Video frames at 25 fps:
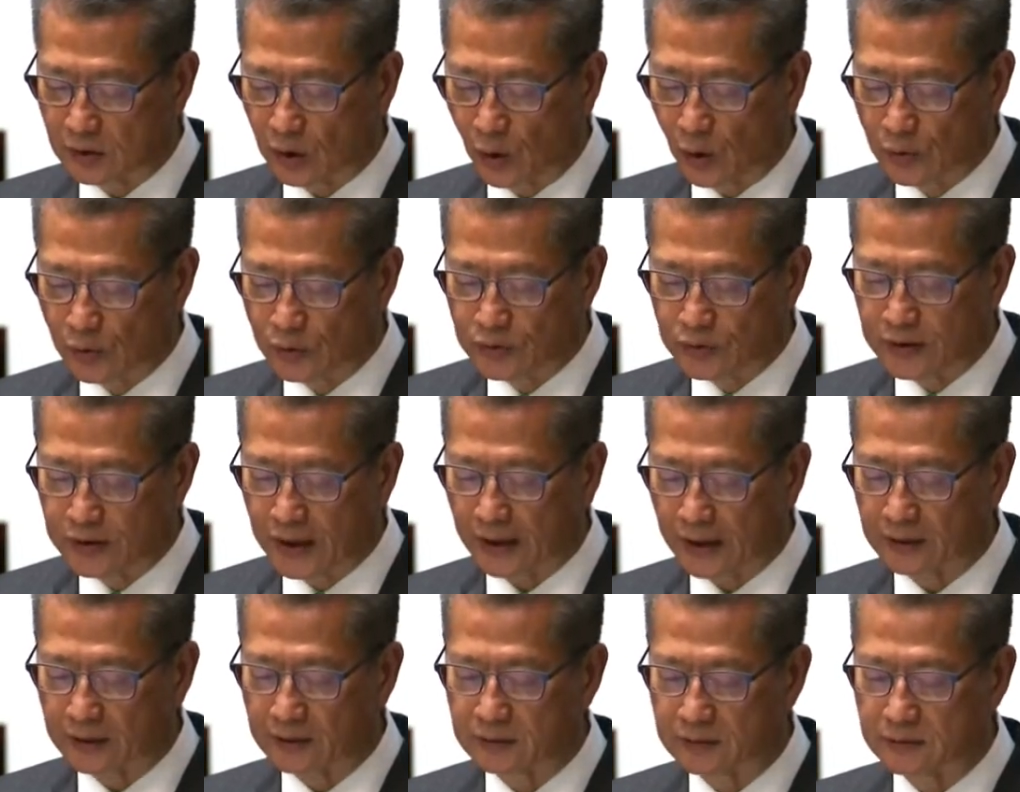and
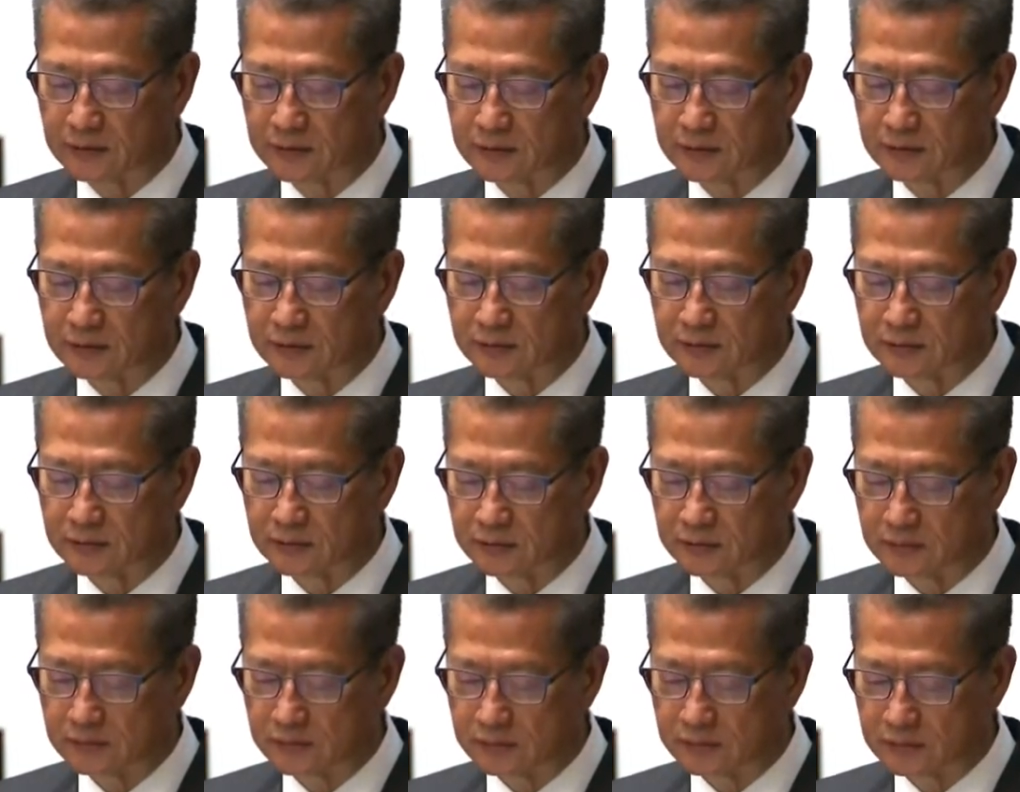formulating a
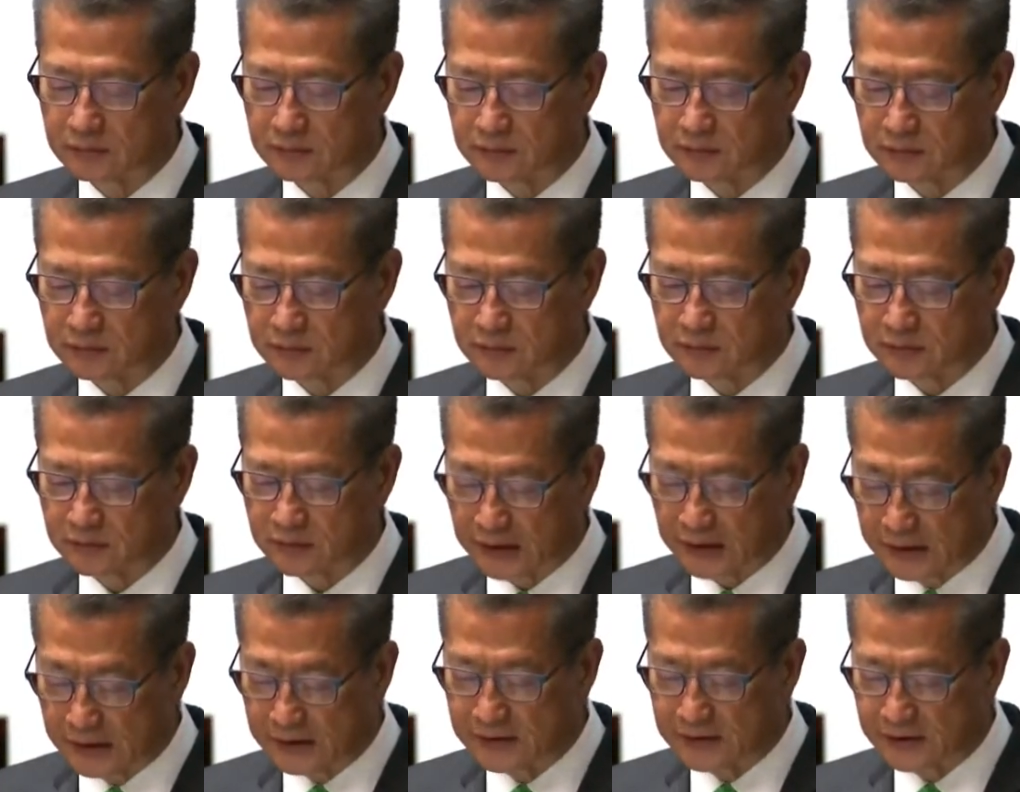producer
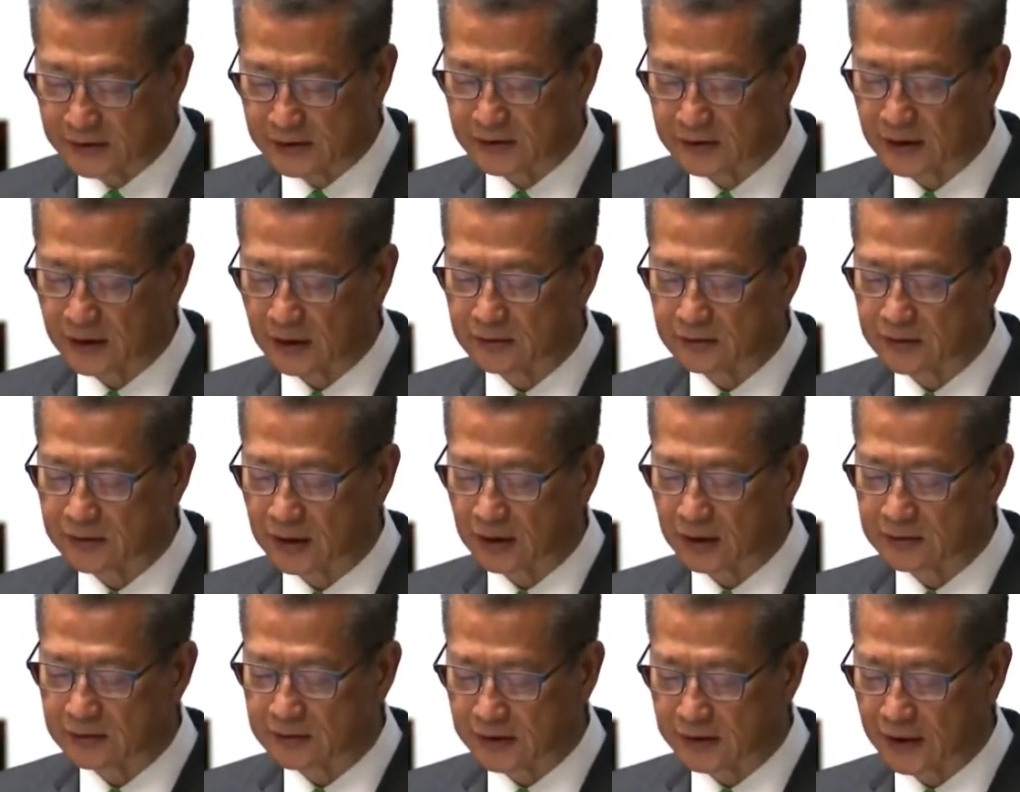responsibility scheme
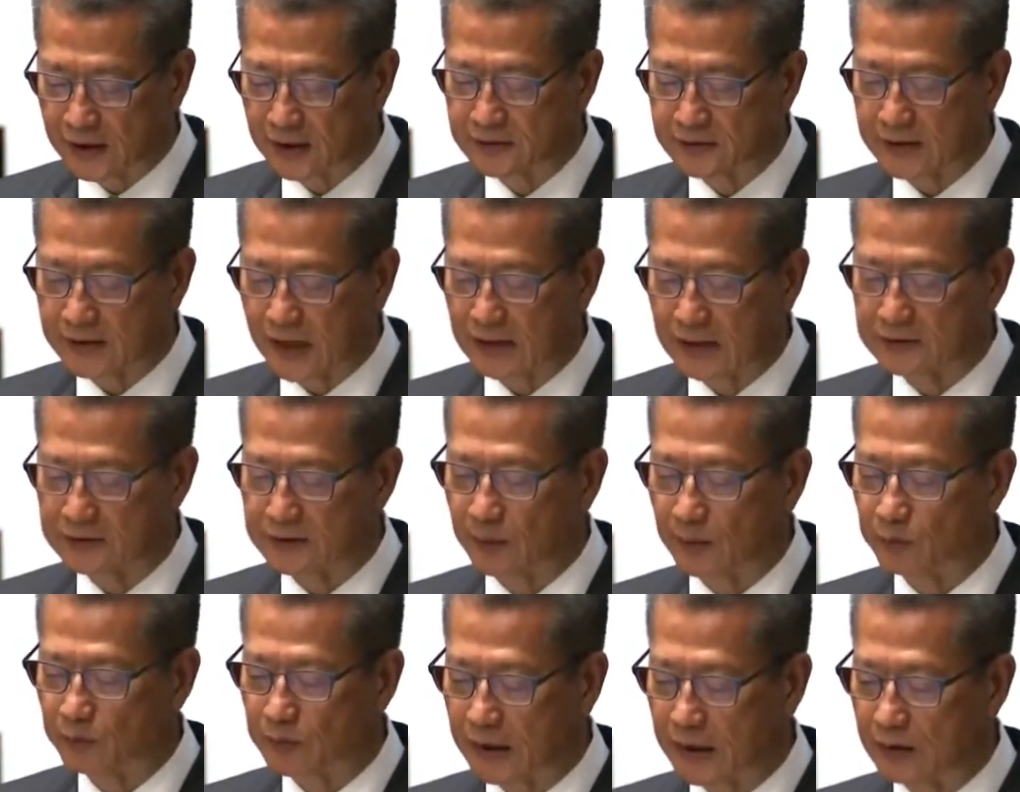for
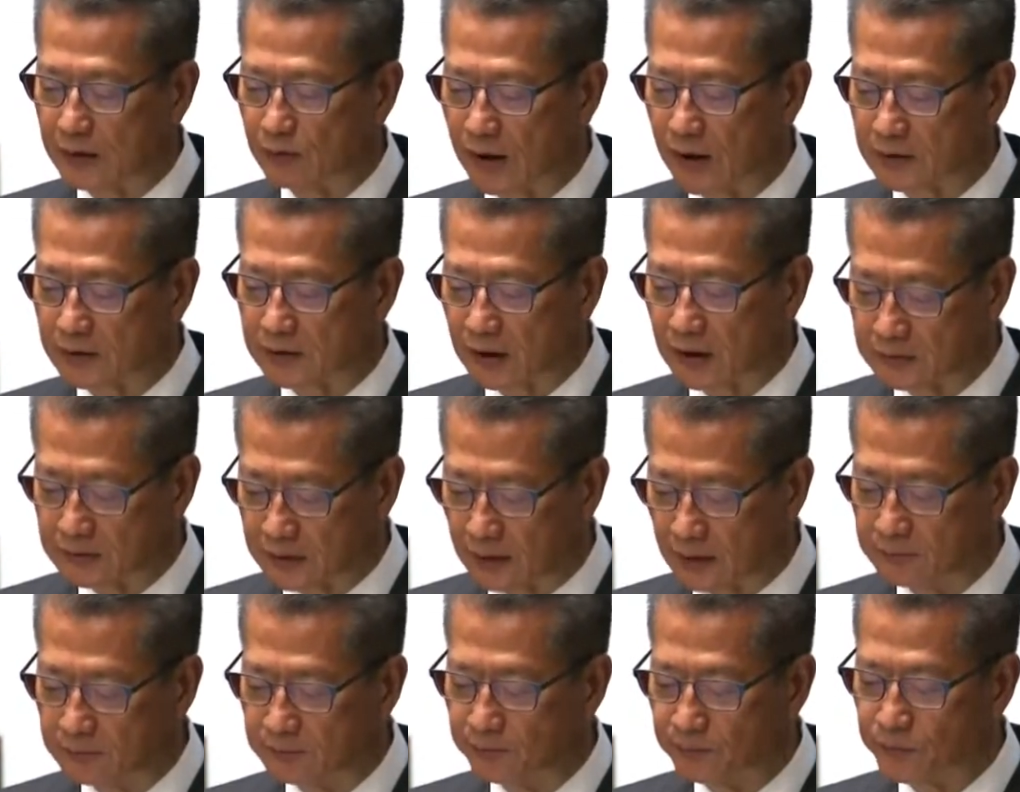retired EV
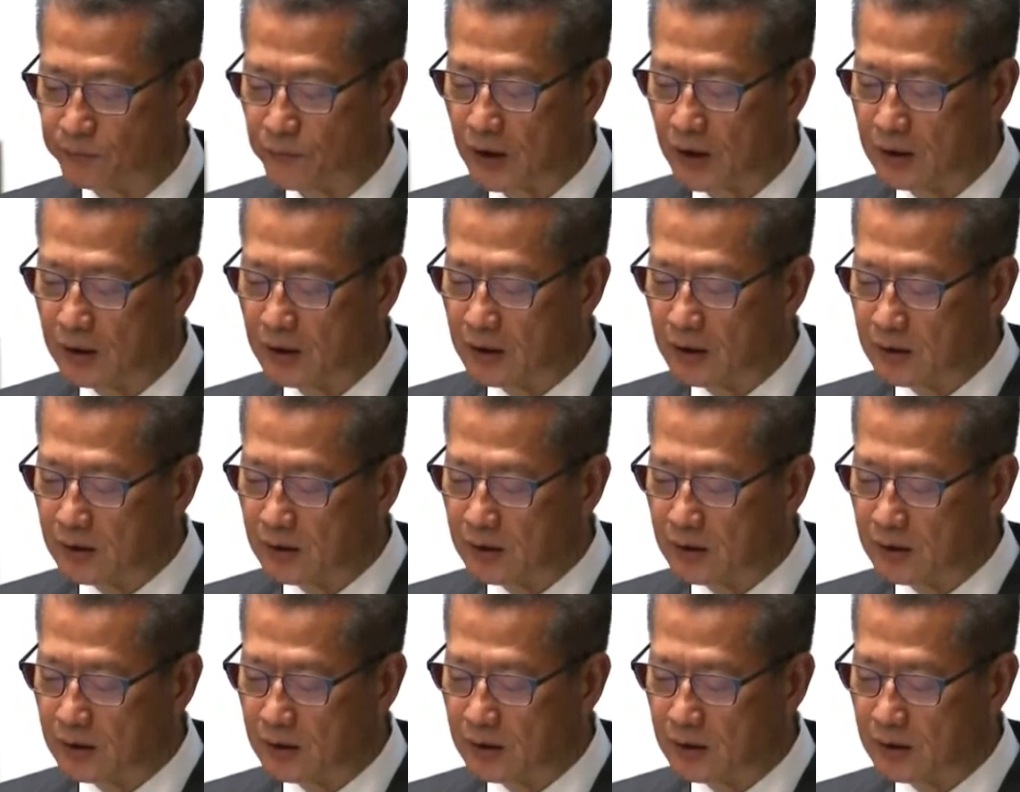batteries.